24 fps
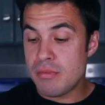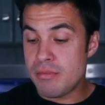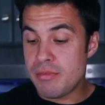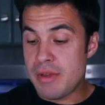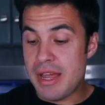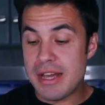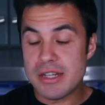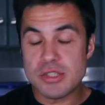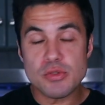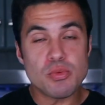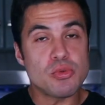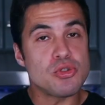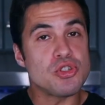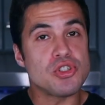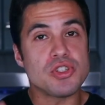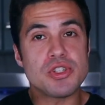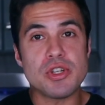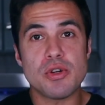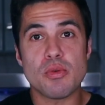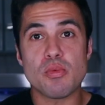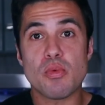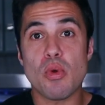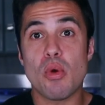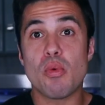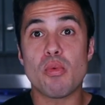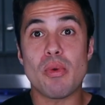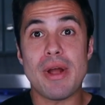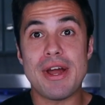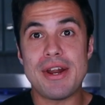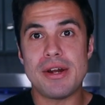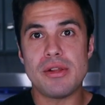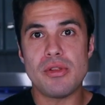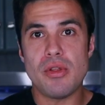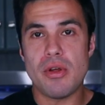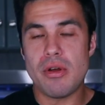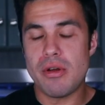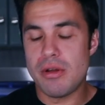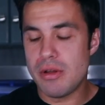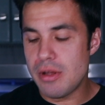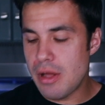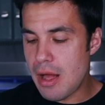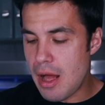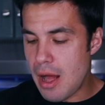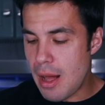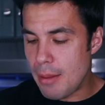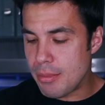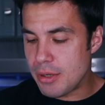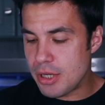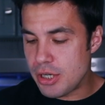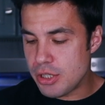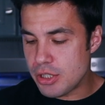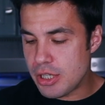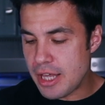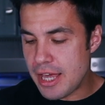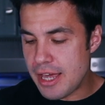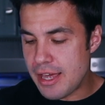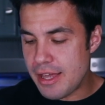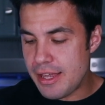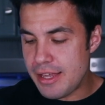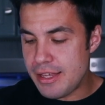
Next, we're just gonna roll right along. I'm gonna get